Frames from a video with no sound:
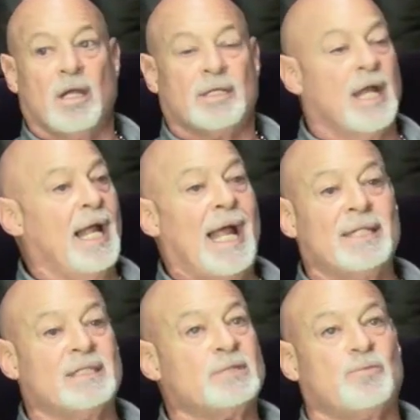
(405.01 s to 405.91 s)
Then I had
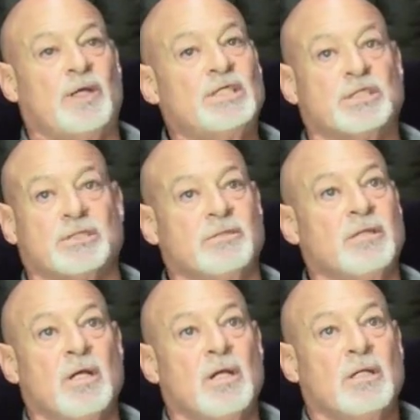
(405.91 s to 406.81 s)
this vision
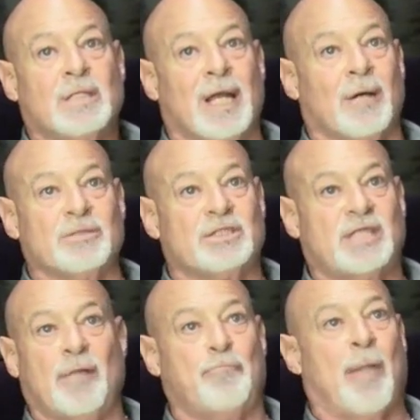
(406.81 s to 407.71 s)
that I was
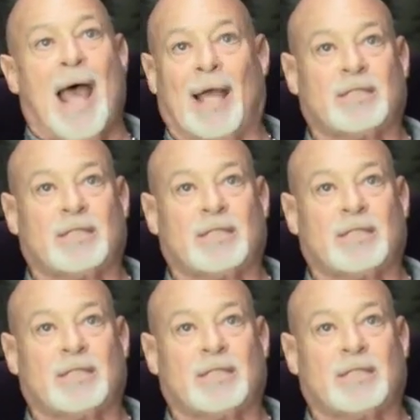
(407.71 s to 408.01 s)
sent back